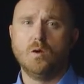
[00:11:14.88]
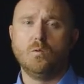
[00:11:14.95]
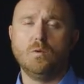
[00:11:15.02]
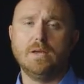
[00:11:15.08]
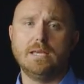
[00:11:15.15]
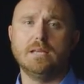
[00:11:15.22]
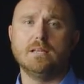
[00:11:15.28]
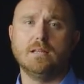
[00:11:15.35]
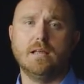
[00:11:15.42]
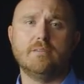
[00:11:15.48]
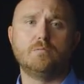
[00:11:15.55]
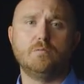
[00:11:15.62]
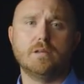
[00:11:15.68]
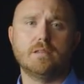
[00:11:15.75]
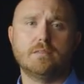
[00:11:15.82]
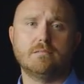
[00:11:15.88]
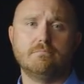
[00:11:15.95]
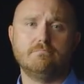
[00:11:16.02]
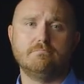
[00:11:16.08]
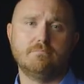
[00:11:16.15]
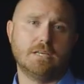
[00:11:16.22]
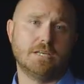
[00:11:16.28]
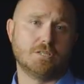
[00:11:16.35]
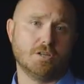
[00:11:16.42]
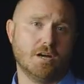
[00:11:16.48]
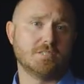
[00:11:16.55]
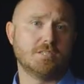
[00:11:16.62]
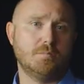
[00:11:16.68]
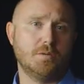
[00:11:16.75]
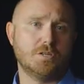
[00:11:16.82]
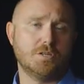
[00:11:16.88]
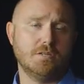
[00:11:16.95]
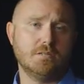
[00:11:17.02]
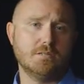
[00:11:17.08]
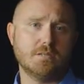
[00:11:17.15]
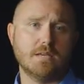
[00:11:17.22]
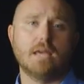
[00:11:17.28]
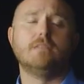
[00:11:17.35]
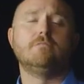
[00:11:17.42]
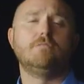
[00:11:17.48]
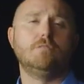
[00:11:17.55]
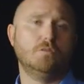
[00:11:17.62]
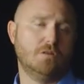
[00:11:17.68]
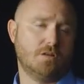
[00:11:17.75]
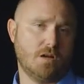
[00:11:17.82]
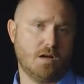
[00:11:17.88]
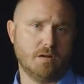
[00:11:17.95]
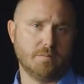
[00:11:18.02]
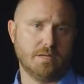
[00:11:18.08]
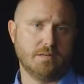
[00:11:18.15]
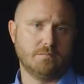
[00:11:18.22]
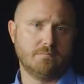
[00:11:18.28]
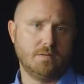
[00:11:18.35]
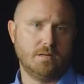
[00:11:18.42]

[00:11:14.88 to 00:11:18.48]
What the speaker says: we get left with exhaust emissions and fuel economy.